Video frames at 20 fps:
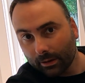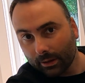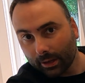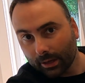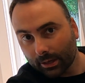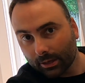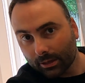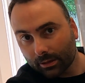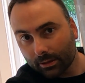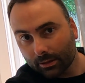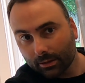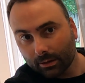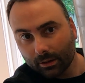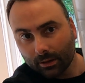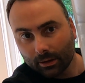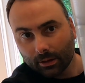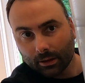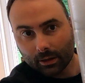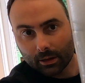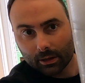It's
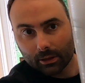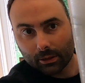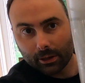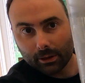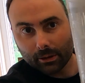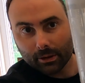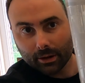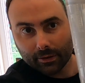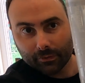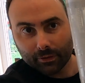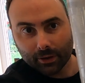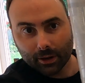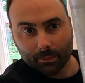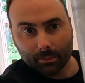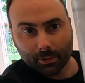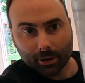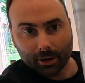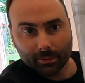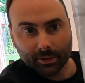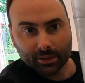clear enough you
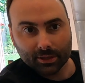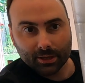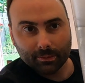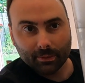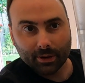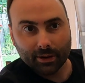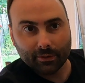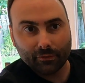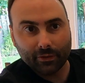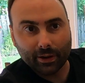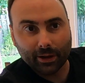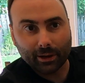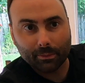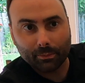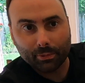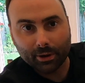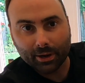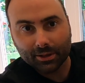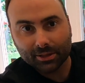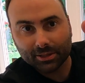could probably see my
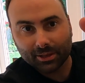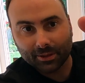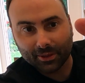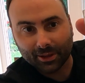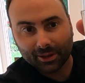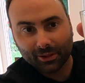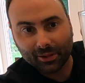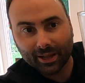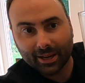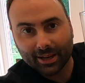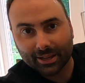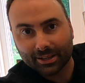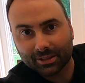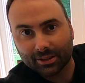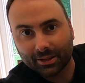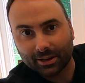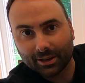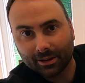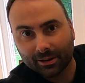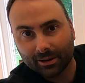fingerprints on the
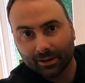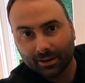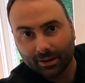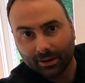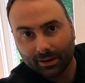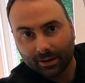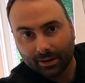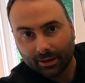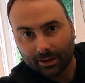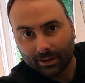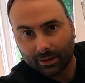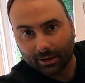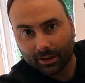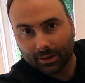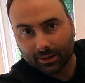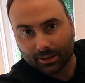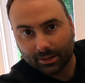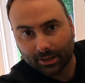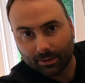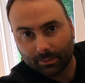glass there. You
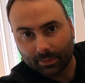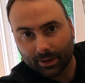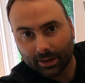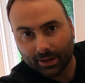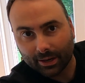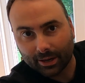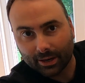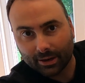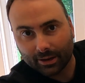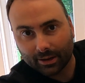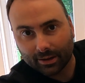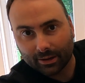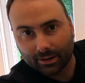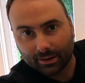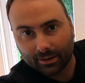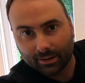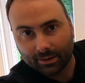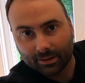can see behind it.